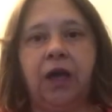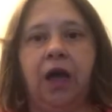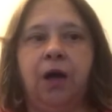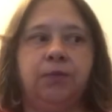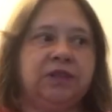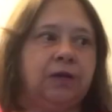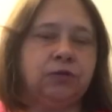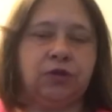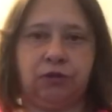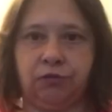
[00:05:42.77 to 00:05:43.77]
We're down
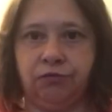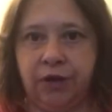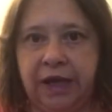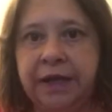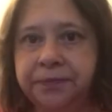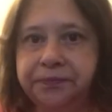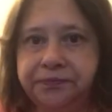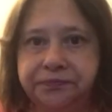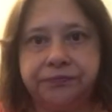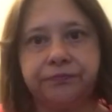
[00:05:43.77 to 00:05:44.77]
to 3.
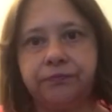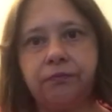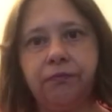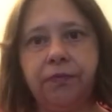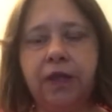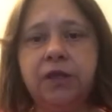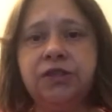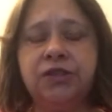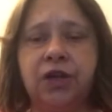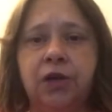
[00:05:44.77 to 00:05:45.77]

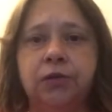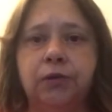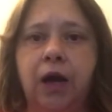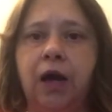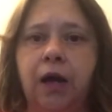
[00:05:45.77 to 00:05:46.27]
So